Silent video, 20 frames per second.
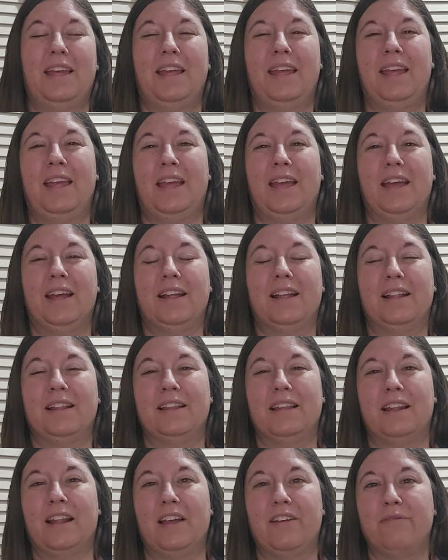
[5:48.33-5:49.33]
And
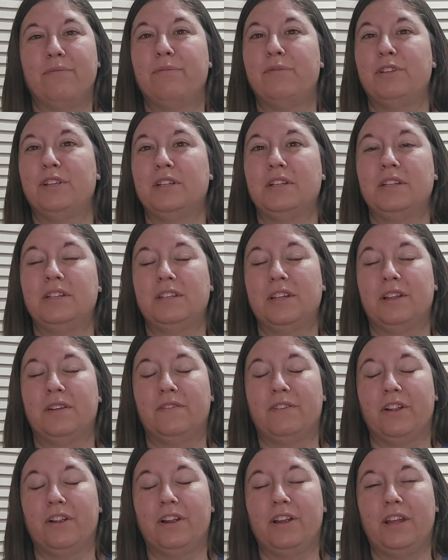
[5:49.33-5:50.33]
then I've done
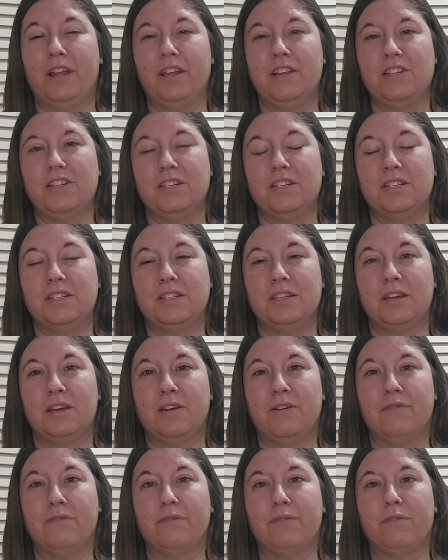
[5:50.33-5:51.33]
variations
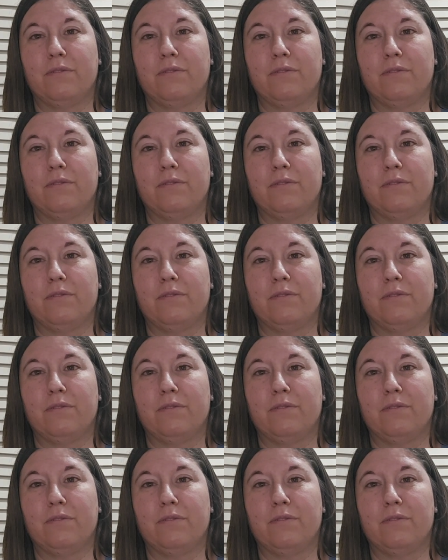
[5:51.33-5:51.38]
of